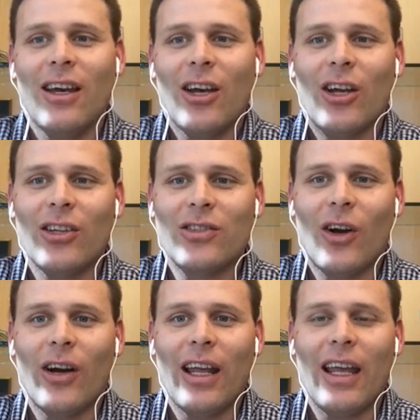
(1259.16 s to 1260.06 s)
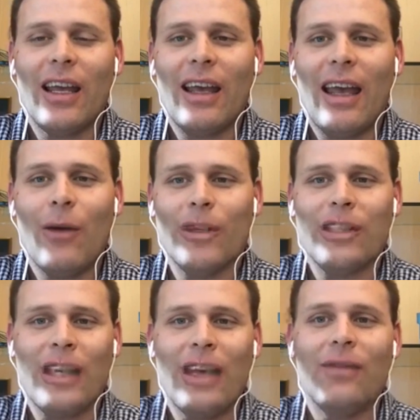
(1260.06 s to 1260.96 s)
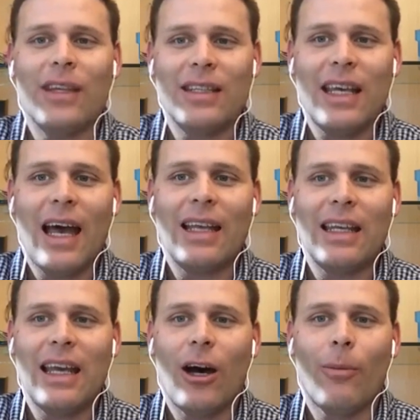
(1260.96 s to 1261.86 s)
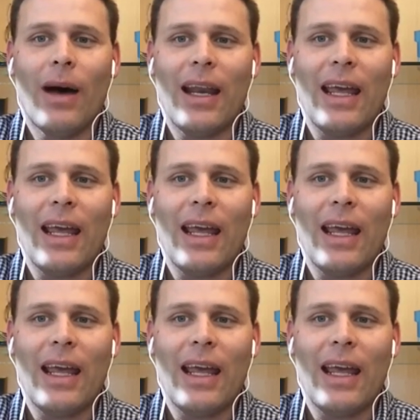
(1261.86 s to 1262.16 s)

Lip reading: concerning, he received his EIDL money,